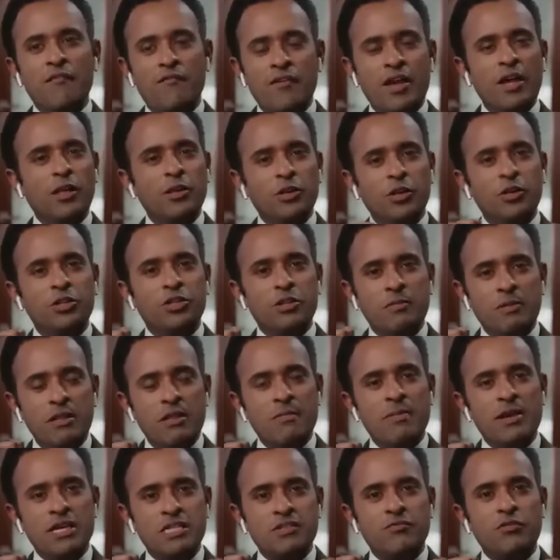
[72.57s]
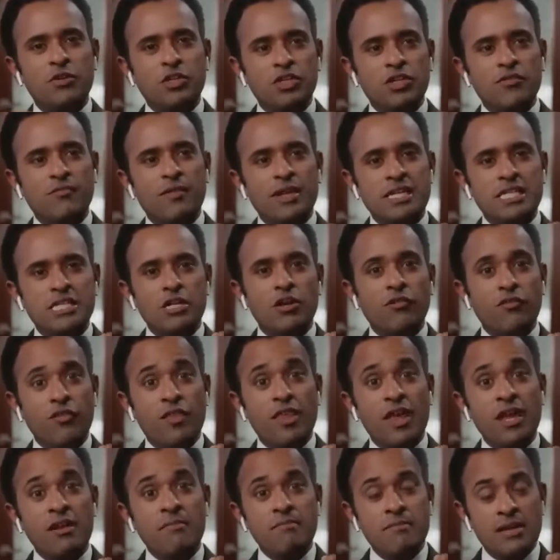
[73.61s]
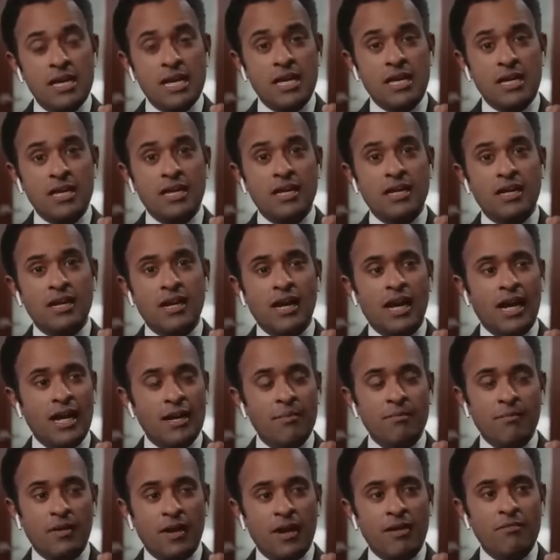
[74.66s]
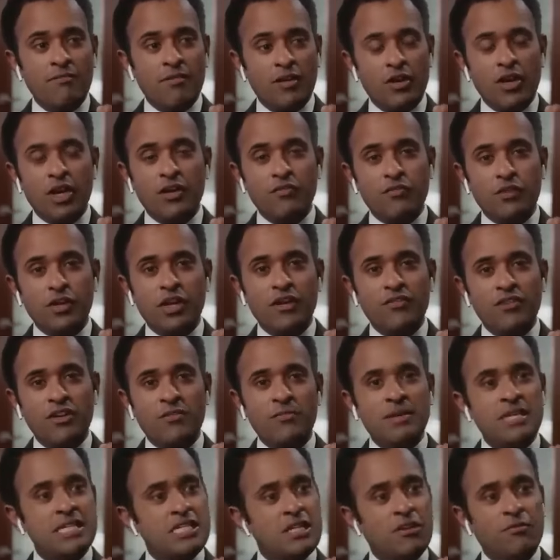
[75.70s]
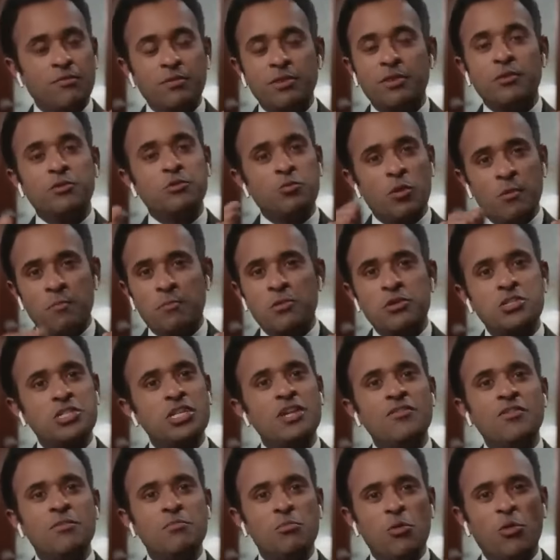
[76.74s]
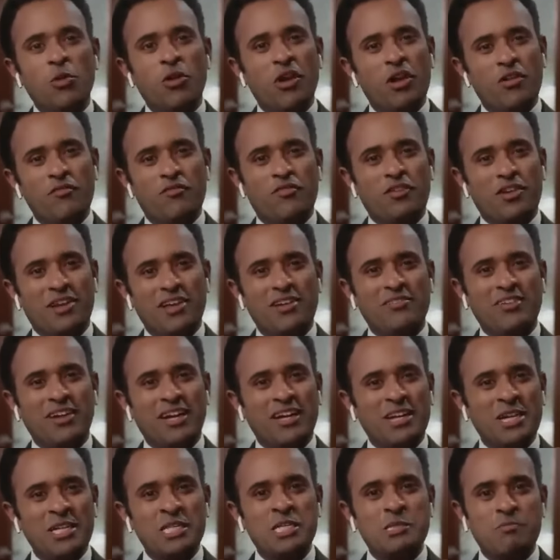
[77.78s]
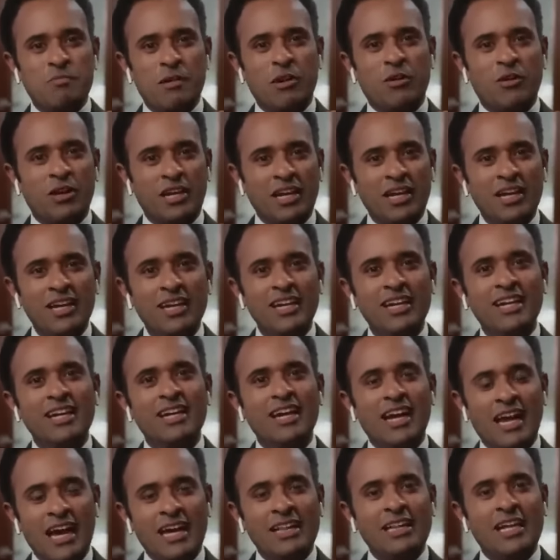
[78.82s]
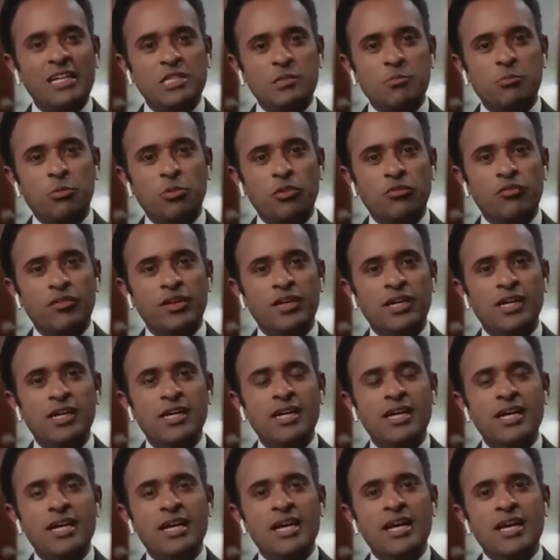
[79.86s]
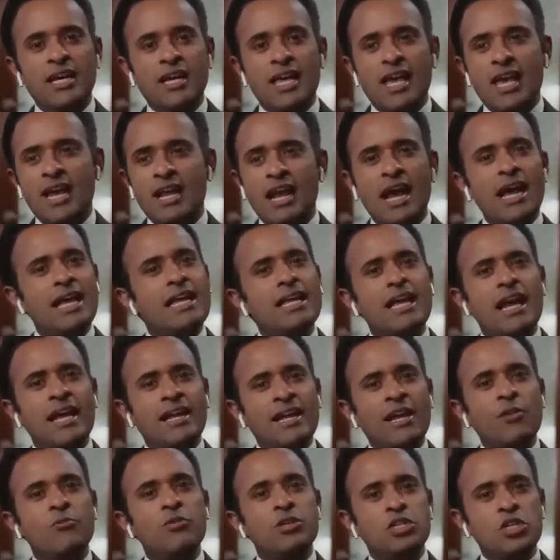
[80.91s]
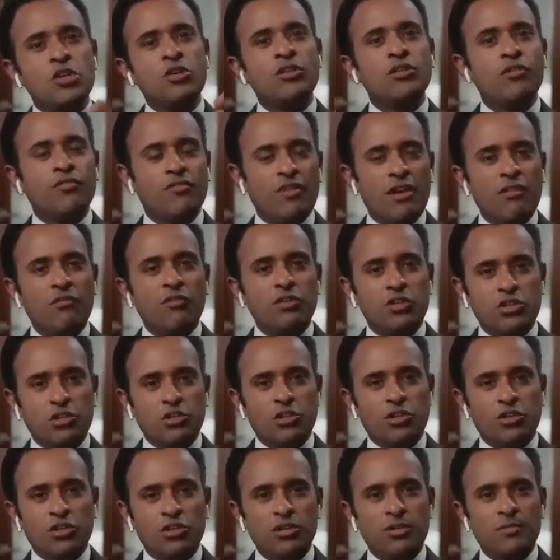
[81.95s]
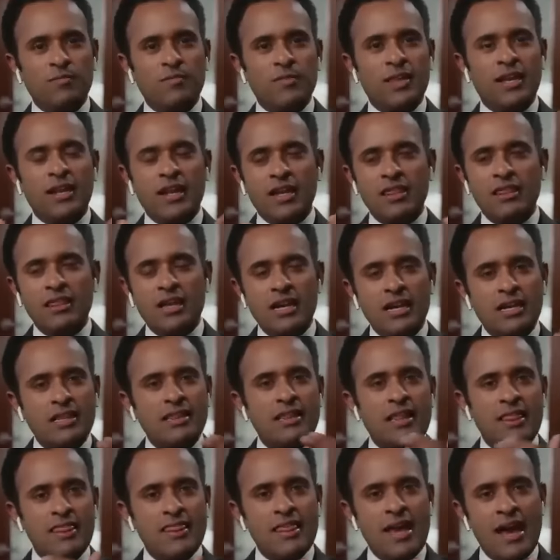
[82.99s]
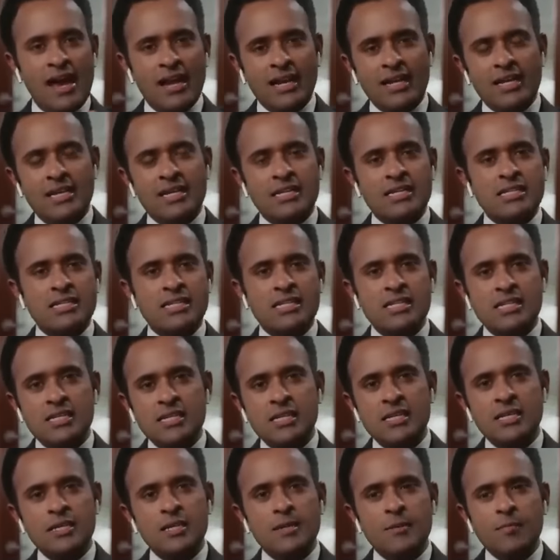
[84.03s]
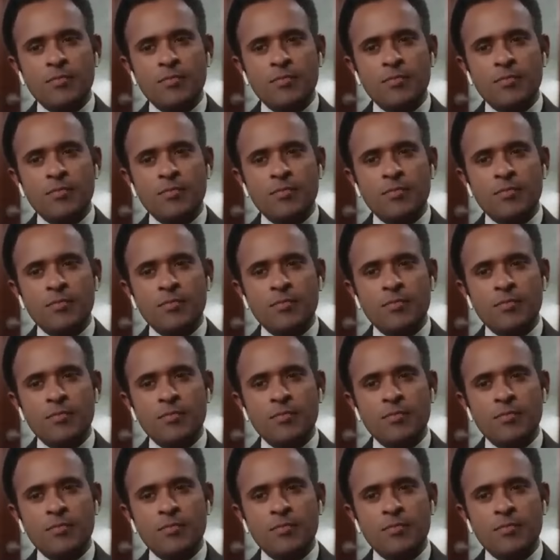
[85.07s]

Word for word: failure to be the best version of myself than me, I'm very unforgiving of myself, but there's one person even more unforgiving and unsparing, and that's Apoorva. And I return the favor to her. And I think that that is,